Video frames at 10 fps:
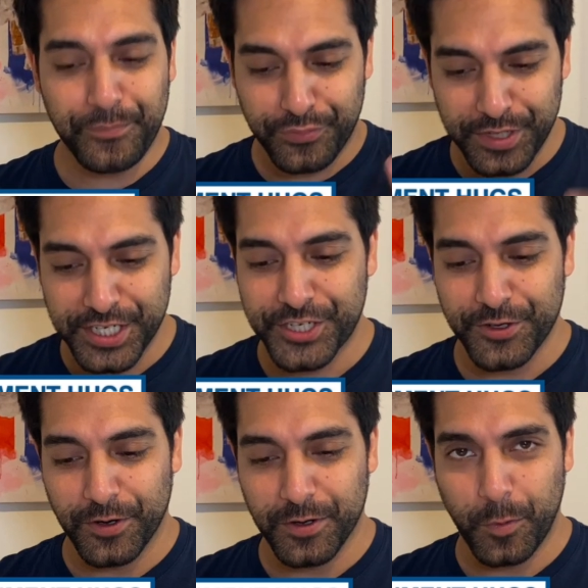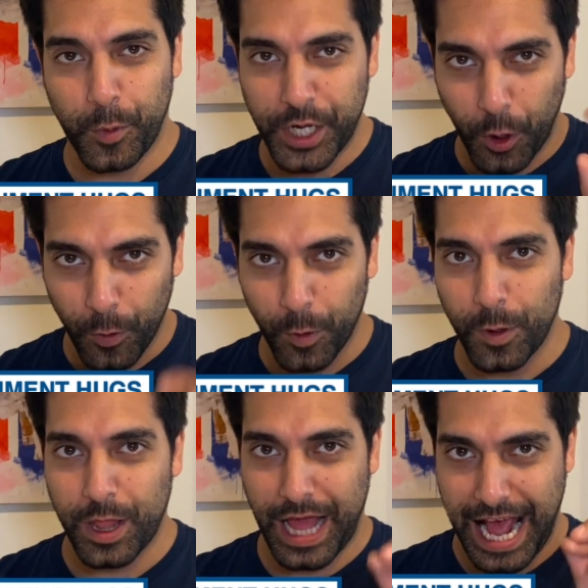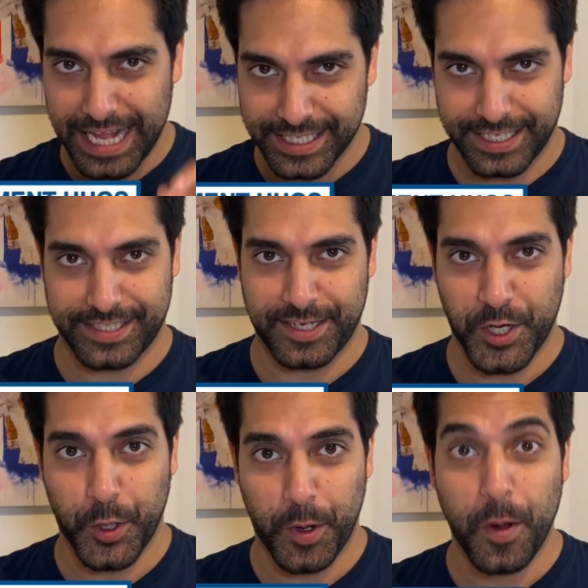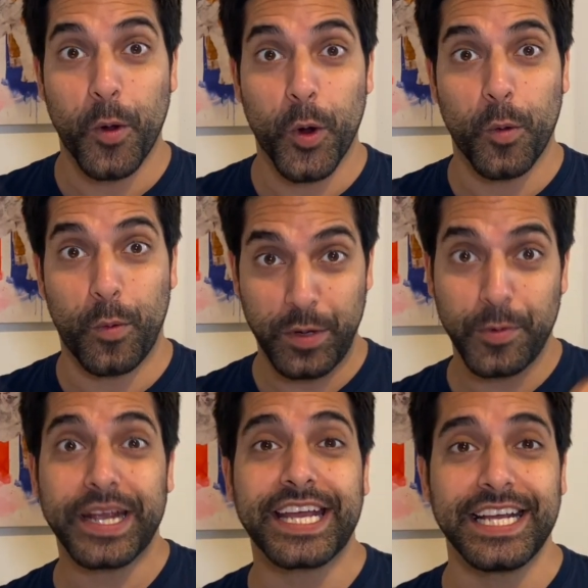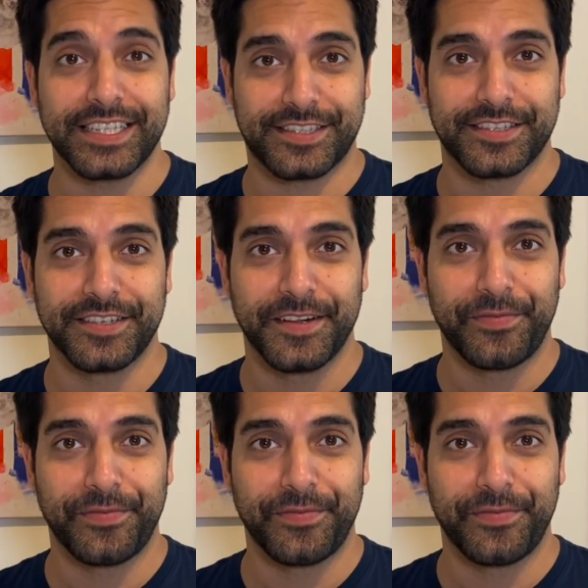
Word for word: pretty sure we all had it when we were kids.